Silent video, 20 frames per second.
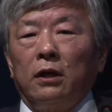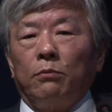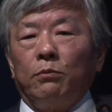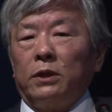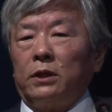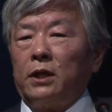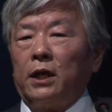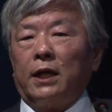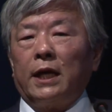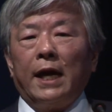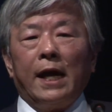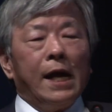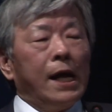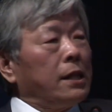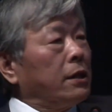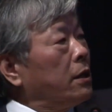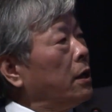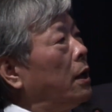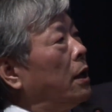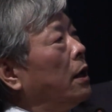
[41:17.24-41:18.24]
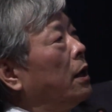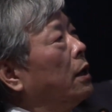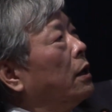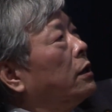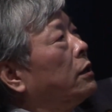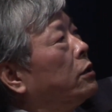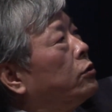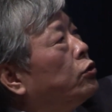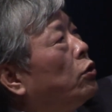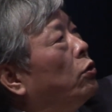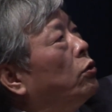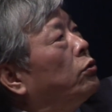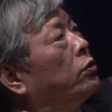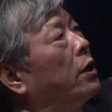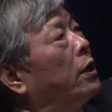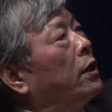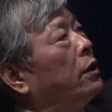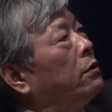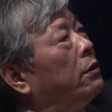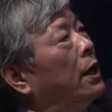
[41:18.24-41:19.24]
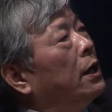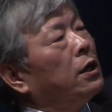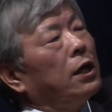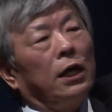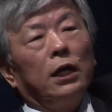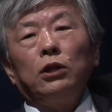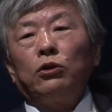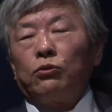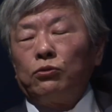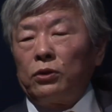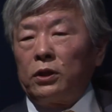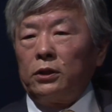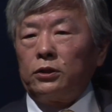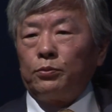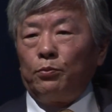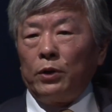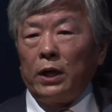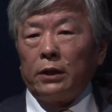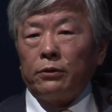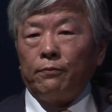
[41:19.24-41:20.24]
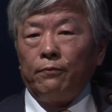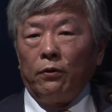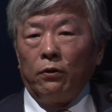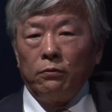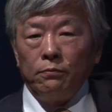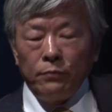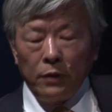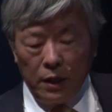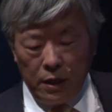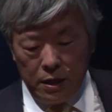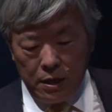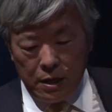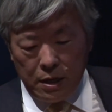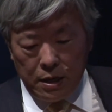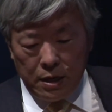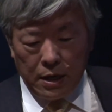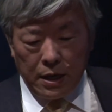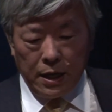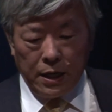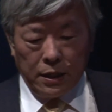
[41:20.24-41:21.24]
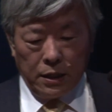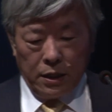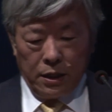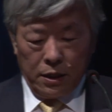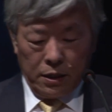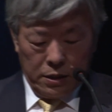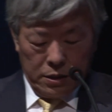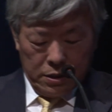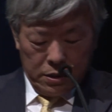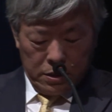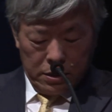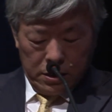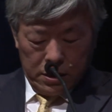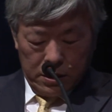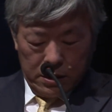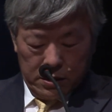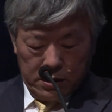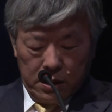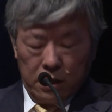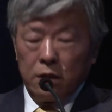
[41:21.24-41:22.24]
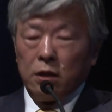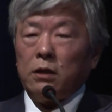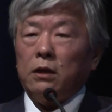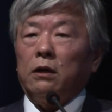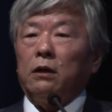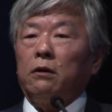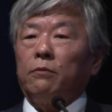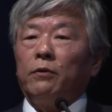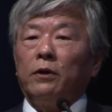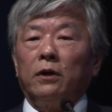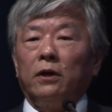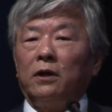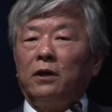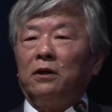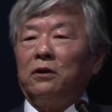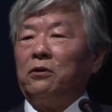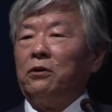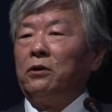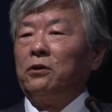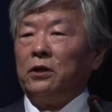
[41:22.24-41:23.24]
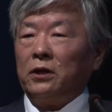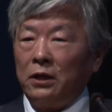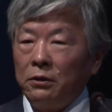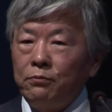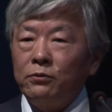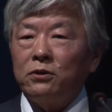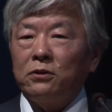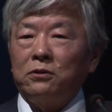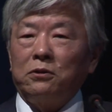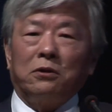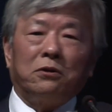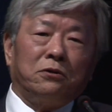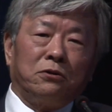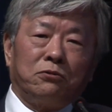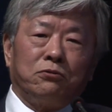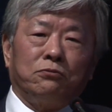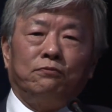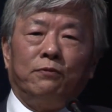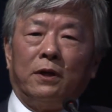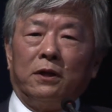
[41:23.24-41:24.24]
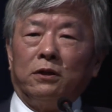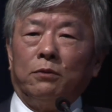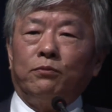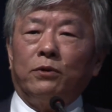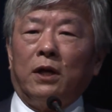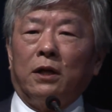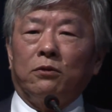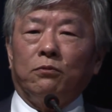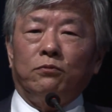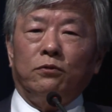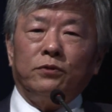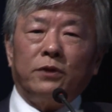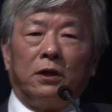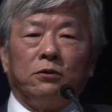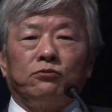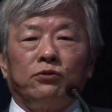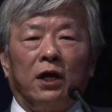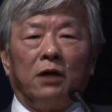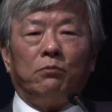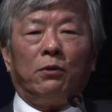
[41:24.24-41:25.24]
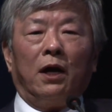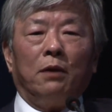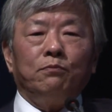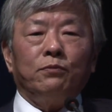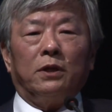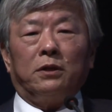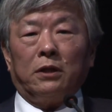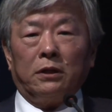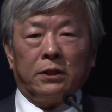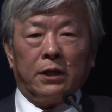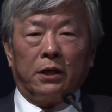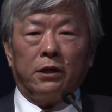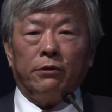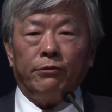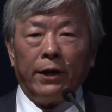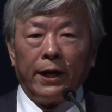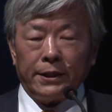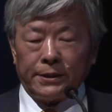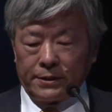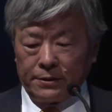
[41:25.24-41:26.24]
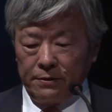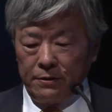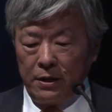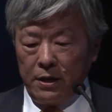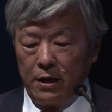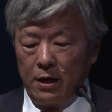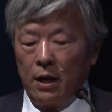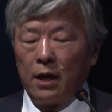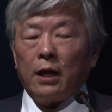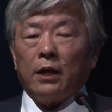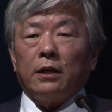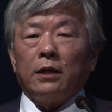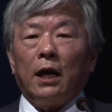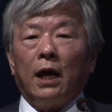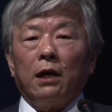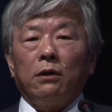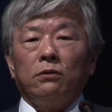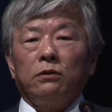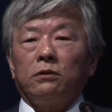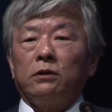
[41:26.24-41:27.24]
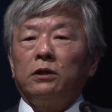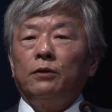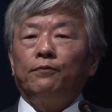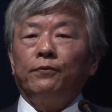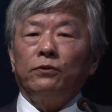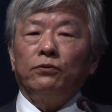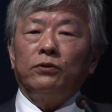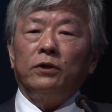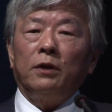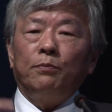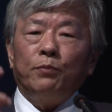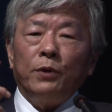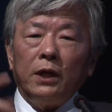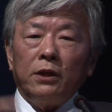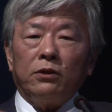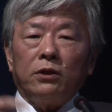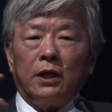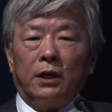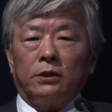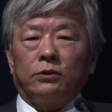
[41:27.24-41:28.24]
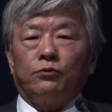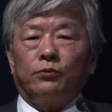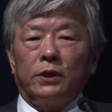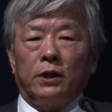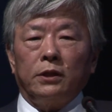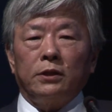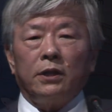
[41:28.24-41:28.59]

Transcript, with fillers: but they can't. So they run into this platform, and they are very relieved to find the platform. They climb up and take a rest. Now, if you repeat this with the